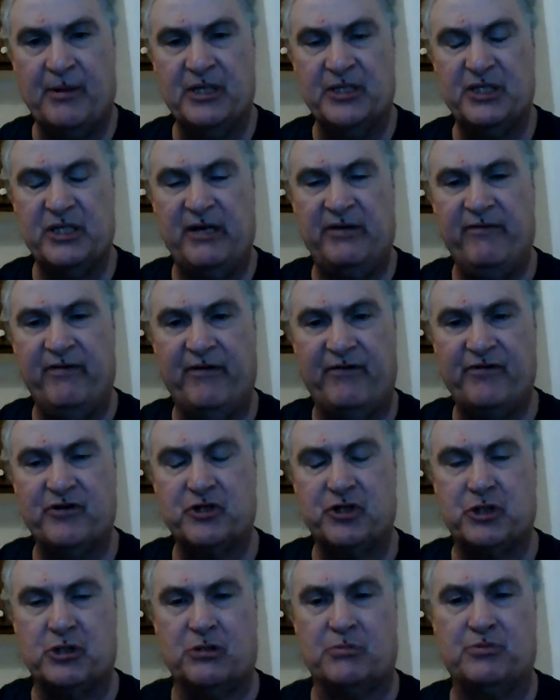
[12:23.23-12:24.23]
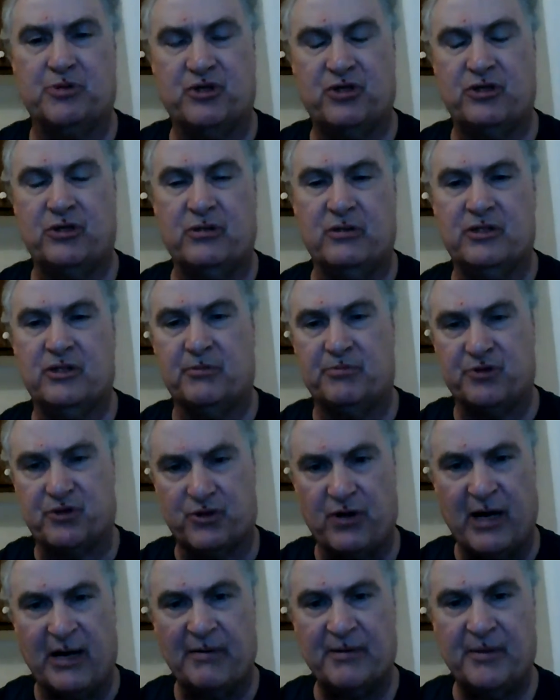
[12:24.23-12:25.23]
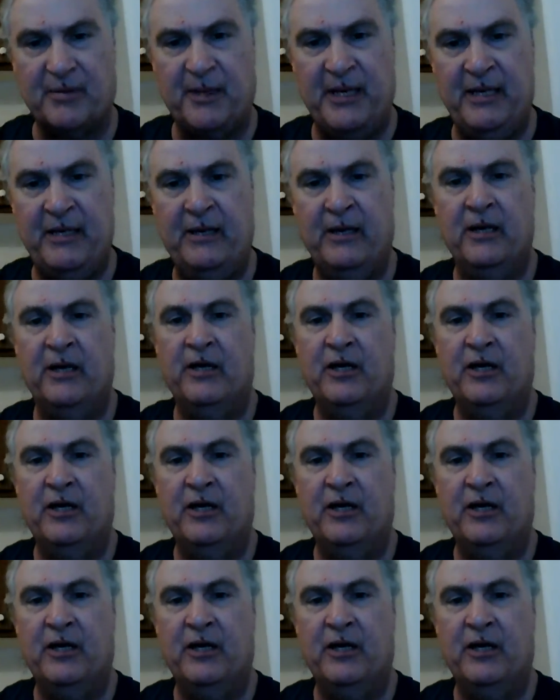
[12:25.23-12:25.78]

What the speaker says: Because even if you subscribe to me,